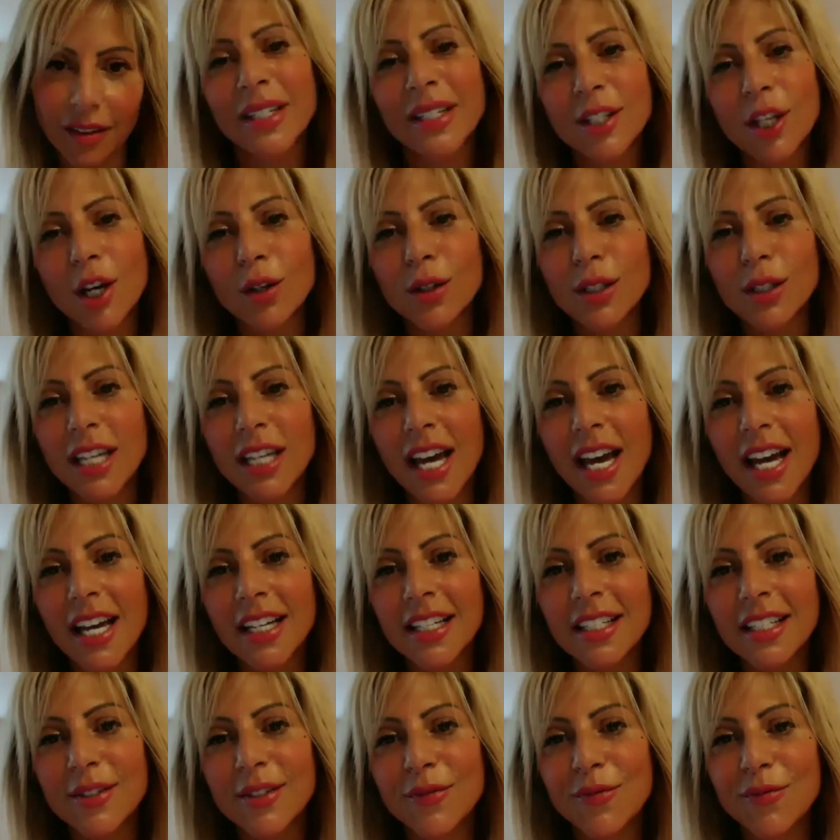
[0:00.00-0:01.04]
miss those
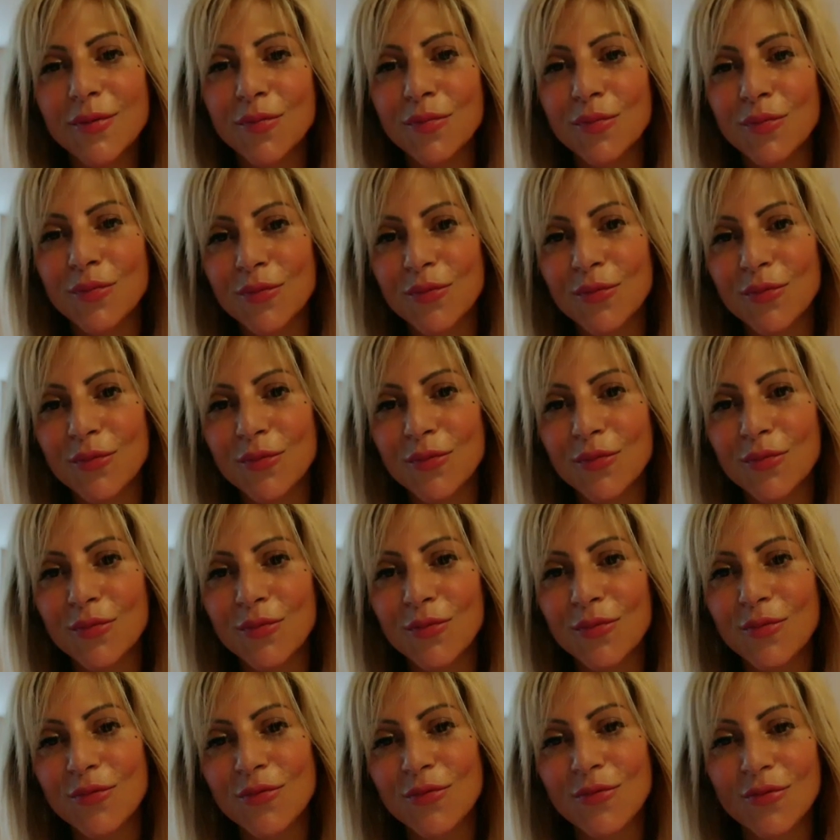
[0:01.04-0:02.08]
days?
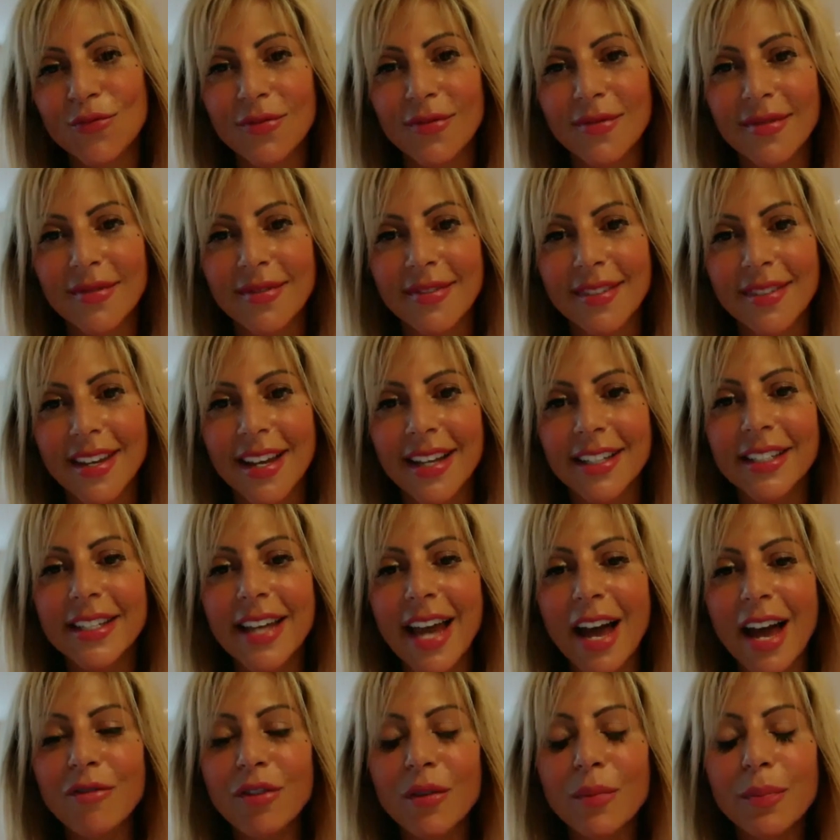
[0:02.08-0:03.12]
Hmm? Do you
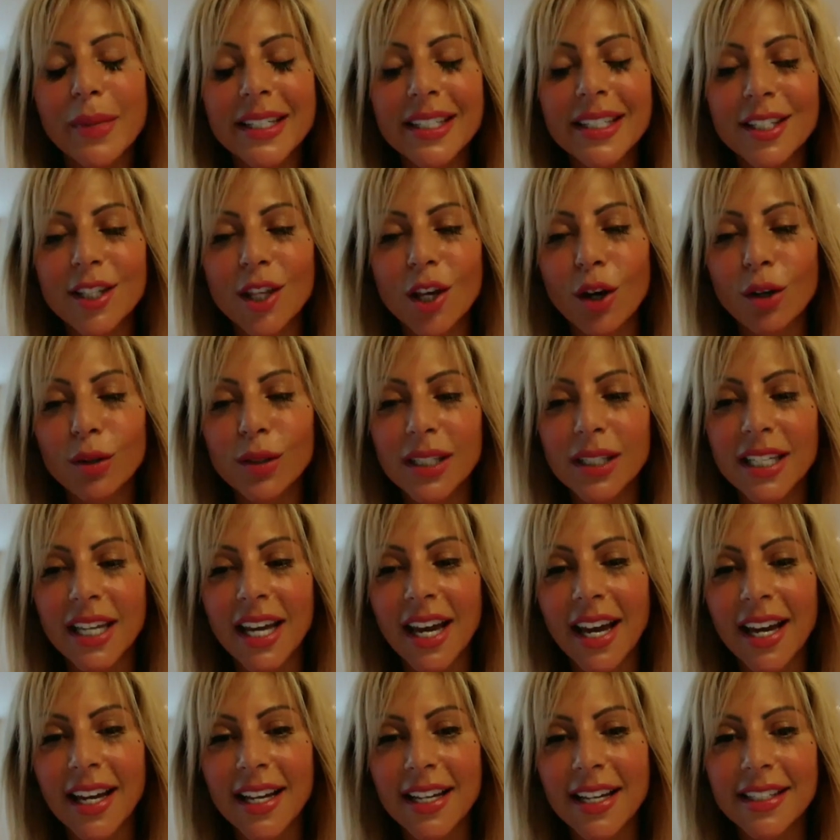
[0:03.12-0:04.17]
ever miss those
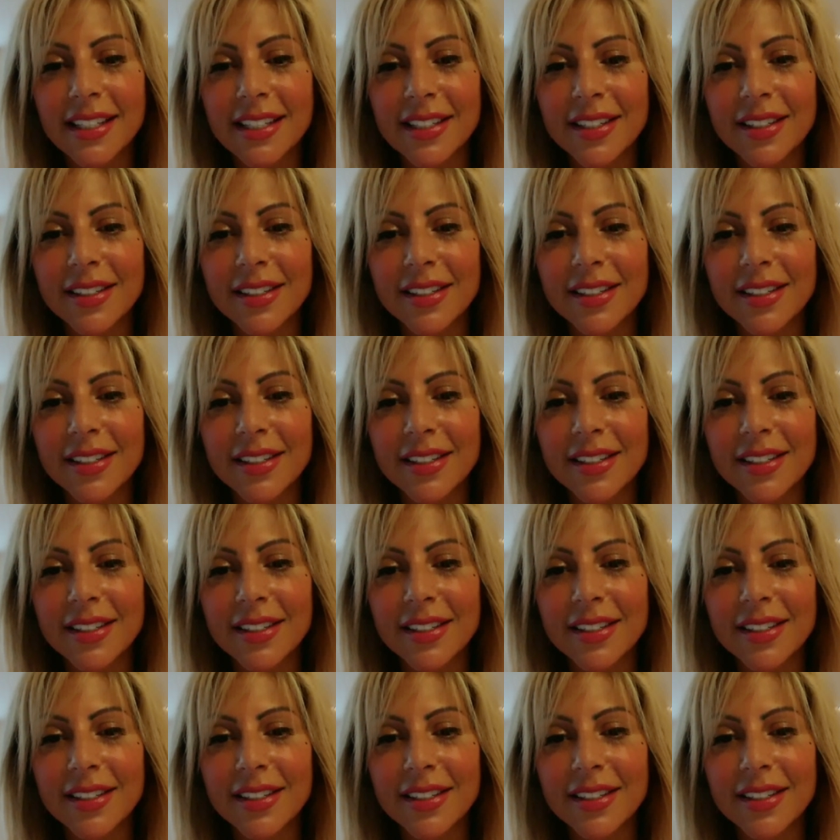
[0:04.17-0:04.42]
days?